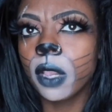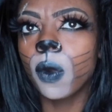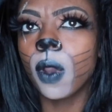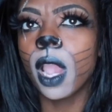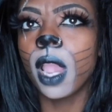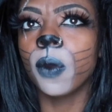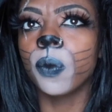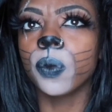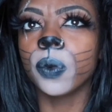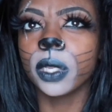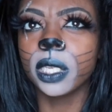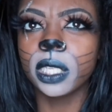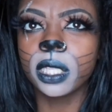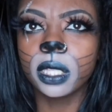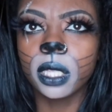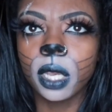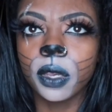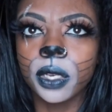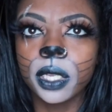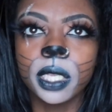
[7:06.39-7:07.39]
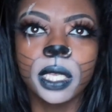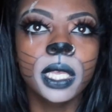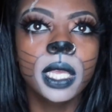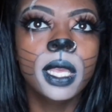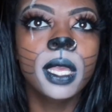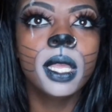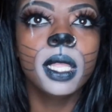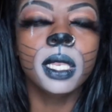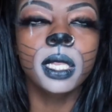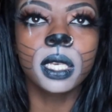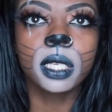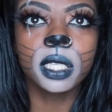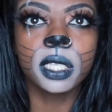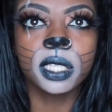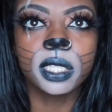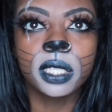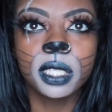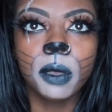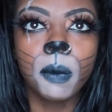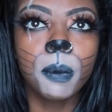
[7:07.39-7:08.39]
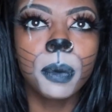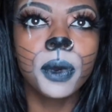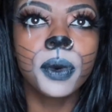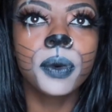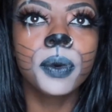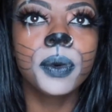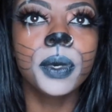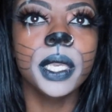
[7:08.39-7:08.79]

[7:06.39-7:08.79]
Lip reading: I really thought it looked this simple,